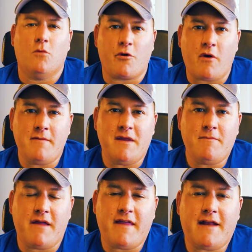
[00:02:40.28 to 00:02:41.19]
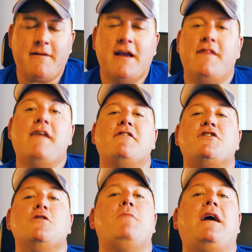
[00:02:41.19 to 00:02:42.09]
What do I mean by that? There are
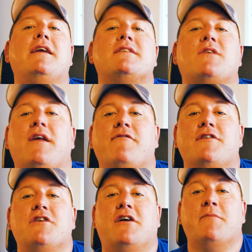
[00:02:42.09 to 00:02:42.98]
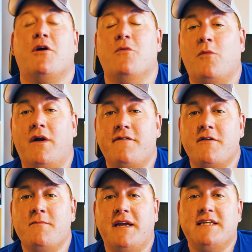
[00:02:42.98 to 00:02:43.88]
two buckets on every charter boat. One of
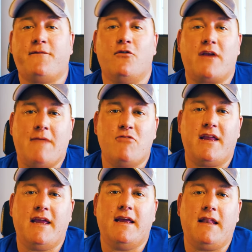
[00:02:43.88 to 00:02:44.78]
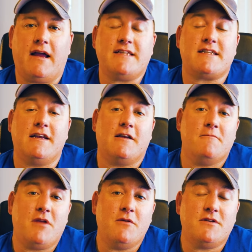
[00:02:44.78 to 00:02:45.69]
them is for camera gear, lights and
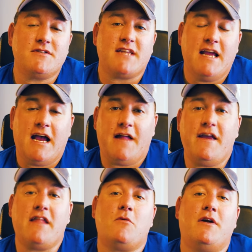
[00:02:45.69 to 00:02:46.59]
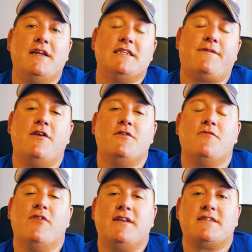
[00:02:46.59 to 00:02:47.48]
computers, and the other one is for you
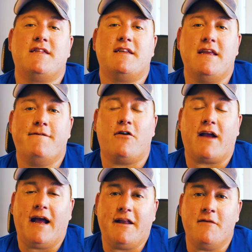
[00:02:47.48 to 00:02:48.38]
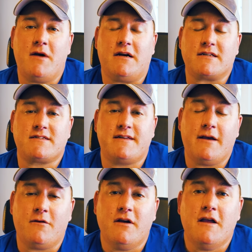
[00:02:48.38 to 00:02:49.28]
to rinse the defog out of your masks.
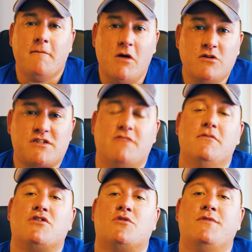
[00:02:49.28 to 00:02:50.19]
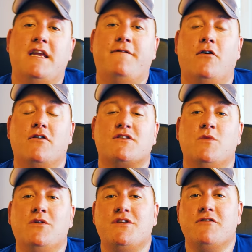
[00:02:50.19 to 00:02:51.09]
Now, most commercial defogs
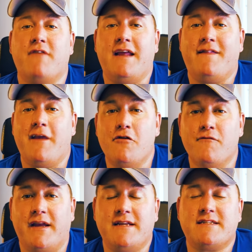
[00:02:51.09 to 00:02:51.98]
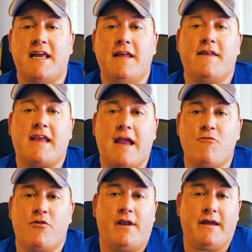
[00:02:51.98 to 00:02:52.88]
will degrade the O-rings in the
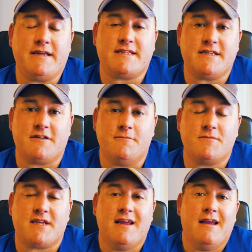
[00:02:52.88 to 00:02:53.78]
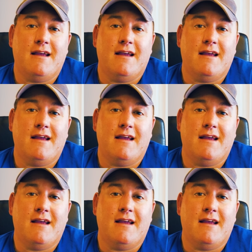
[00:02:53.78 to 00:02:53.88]
camera and light systems,